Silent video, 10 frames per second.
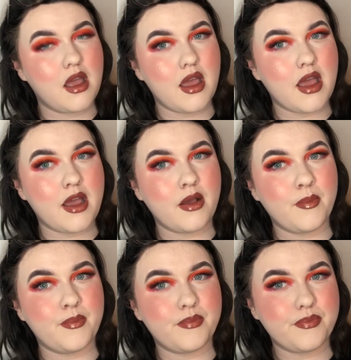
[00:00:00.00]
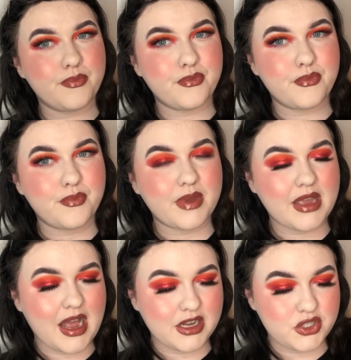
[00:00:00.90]
But
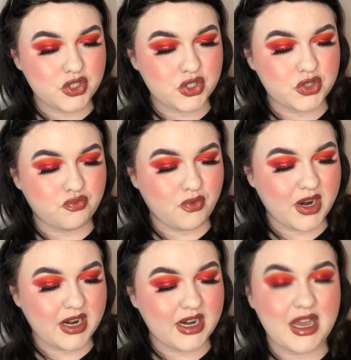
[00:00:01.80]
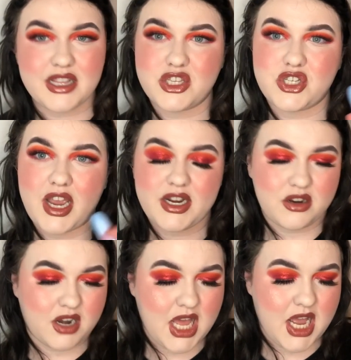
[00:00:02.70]
yeah, I just really like the shade
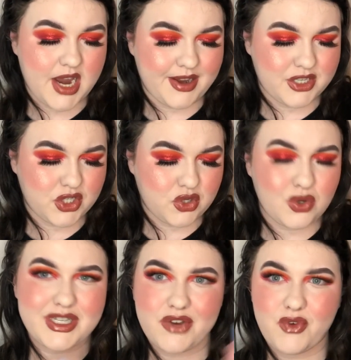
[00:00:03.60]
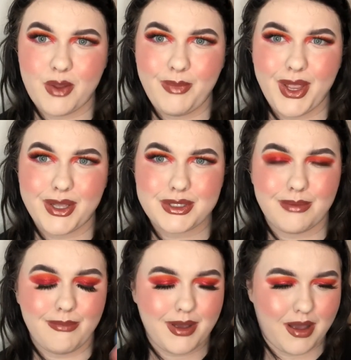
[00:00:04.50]
online. It does look different in
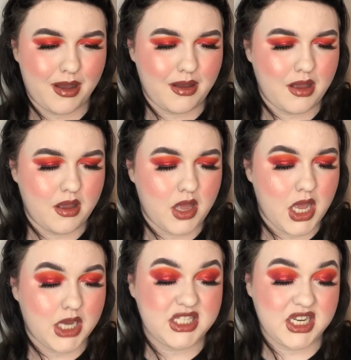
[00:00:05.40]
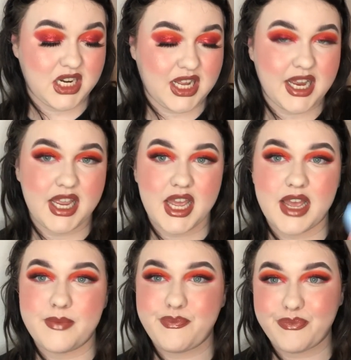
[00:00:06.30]
person, but I still like
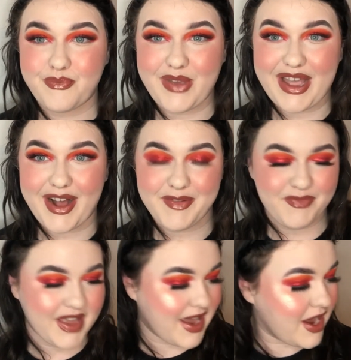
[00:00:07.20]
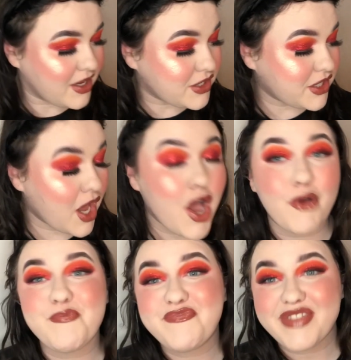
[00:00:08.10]
it. But yeah,
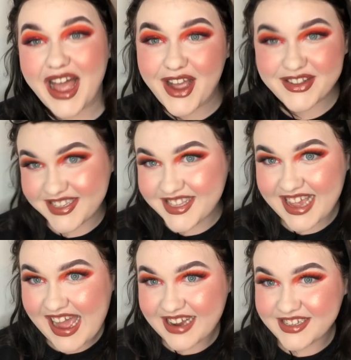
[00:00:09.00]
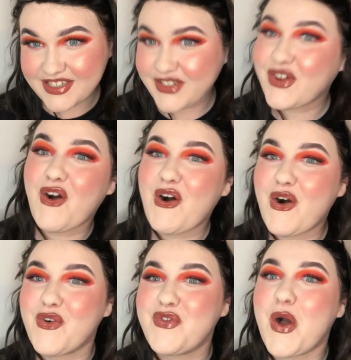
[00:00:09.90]
so that's the end
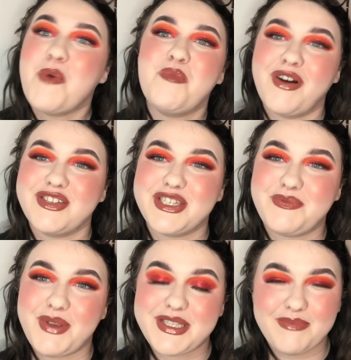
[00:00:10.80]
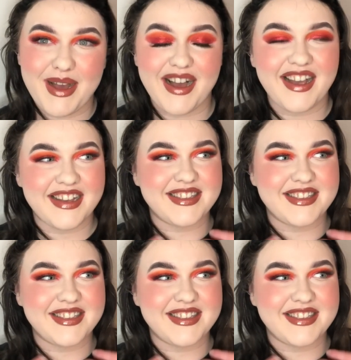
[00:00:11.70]
of March's Beauty Buys.